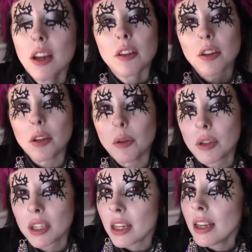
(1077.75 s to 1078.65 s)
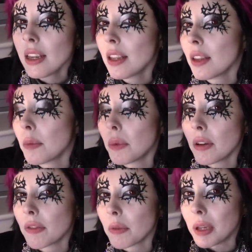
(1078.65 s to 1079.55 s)
so you see the
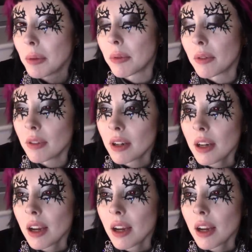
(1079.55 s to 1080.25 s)
beautiful people,